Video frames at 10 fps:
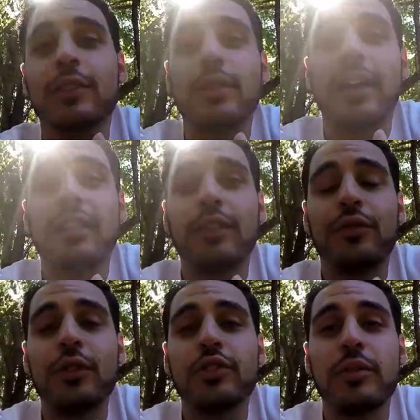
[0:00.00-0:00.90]
do that in the
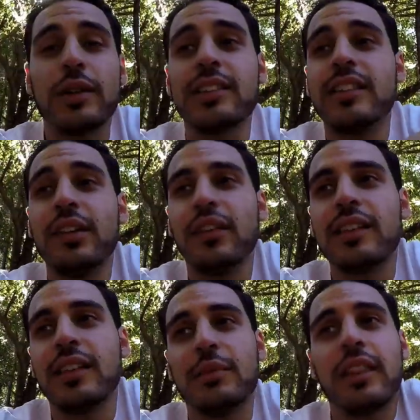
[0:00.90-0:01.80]
future but it's
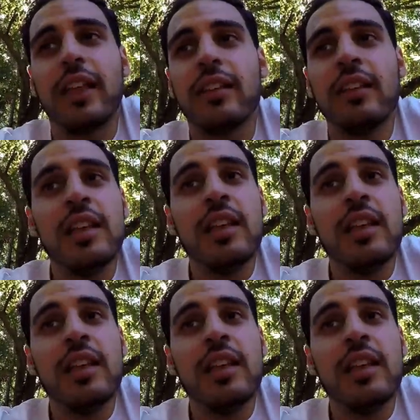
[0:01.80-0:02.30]
definitely something that